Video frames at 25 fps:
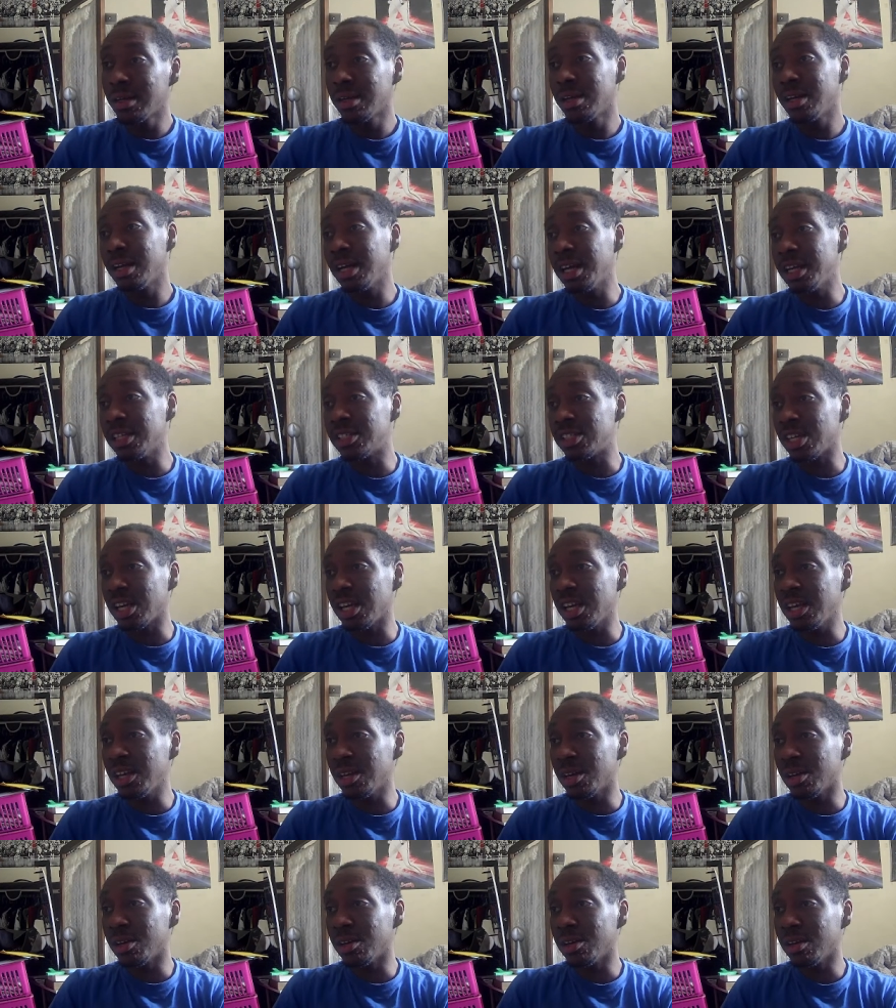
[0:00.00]
It's
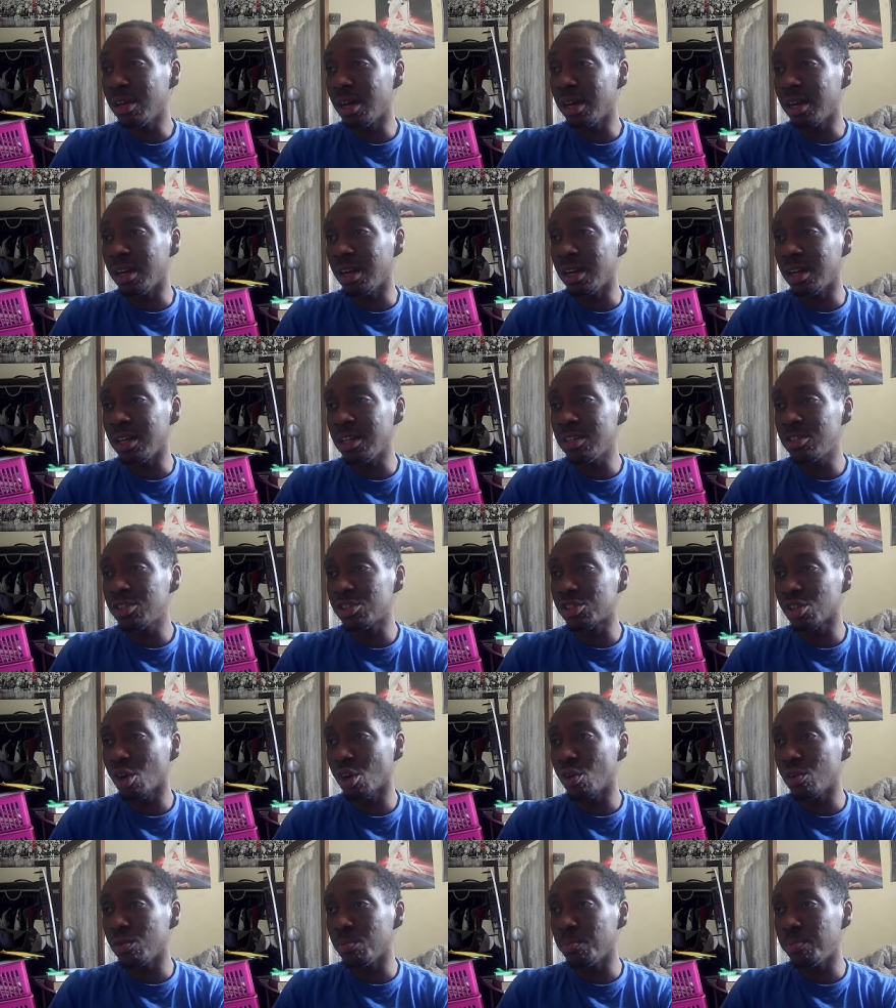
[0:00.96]
in. And then he just
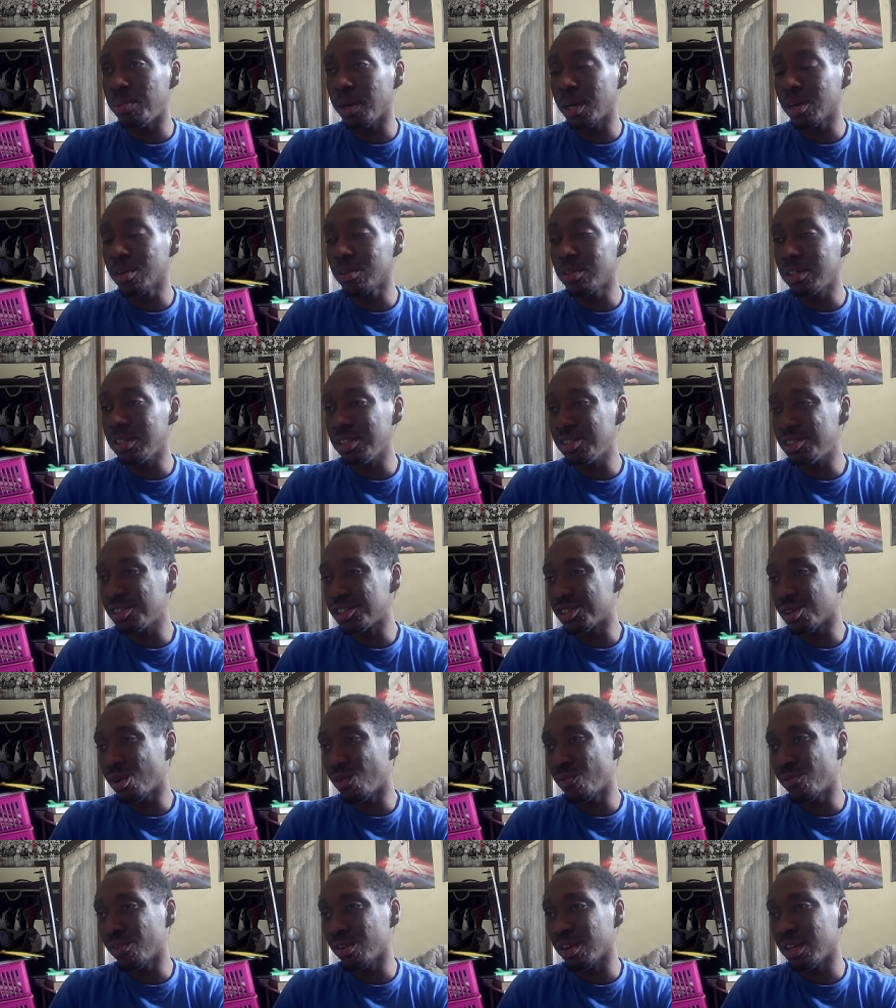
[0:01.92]
barely just
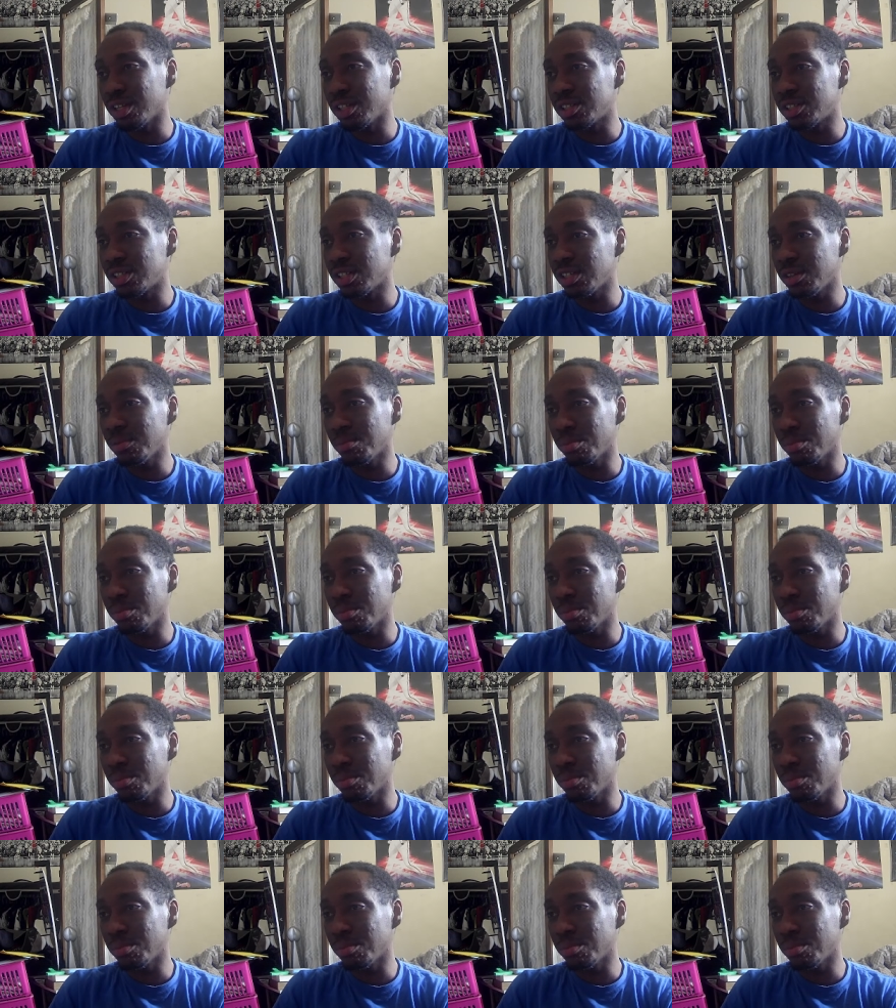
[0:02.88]
overhits it,